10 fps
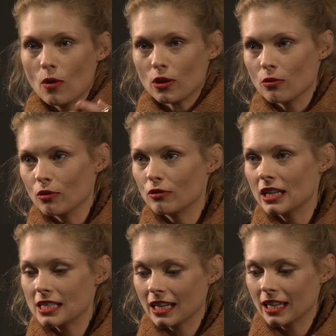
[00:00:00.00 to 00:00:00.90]
what you were
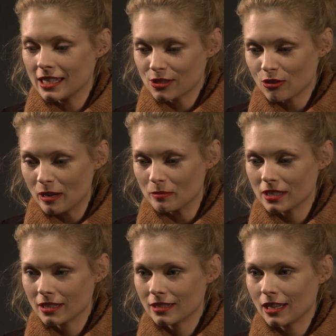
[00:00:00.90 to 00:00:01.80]
reading in the
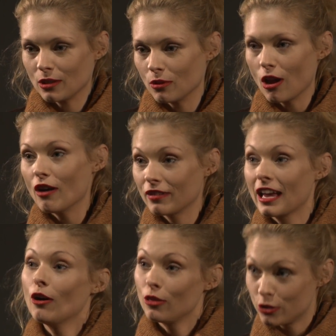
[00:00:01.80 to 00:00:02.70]
script that you were laughing
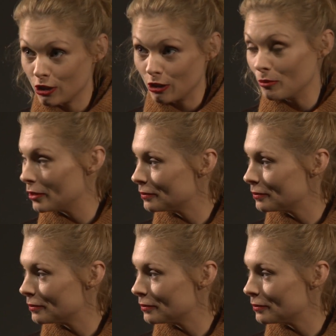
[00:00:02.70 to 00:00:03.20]
at on the tube.